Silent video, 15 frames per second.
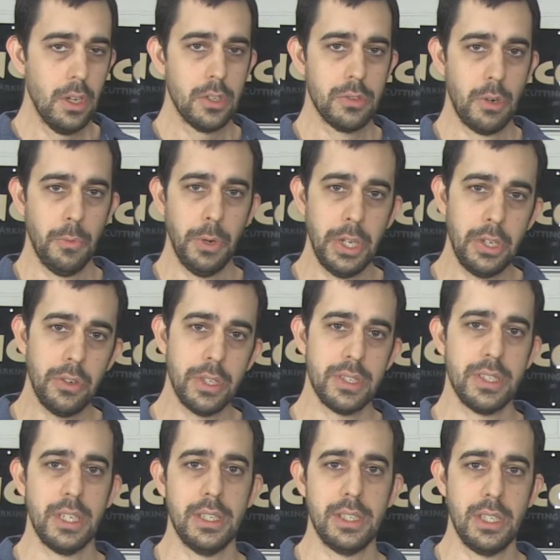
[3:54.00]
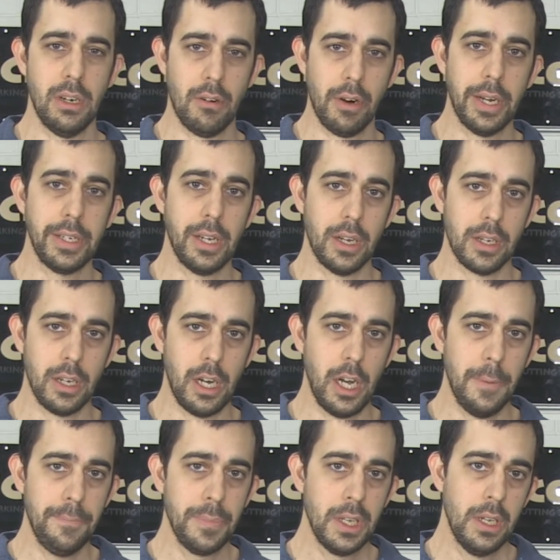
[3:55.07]
So what we do at
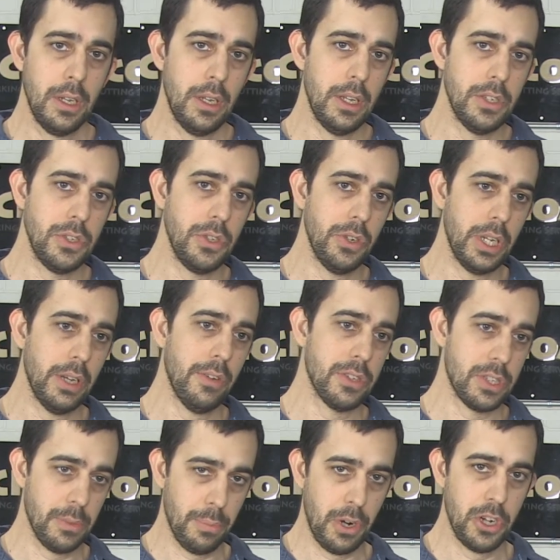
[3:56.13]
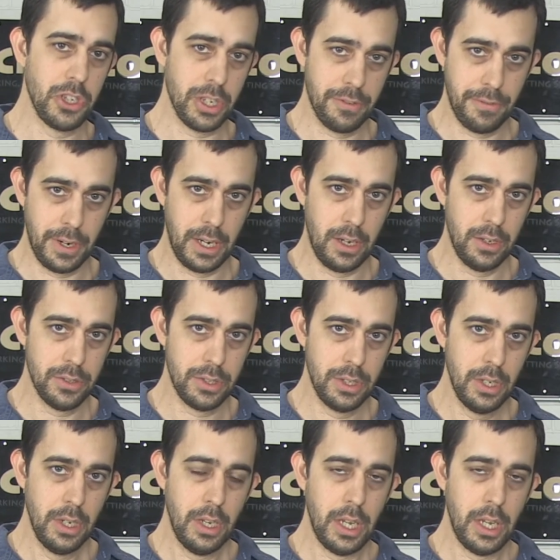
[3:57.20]
cncroi.com is you give us the project files,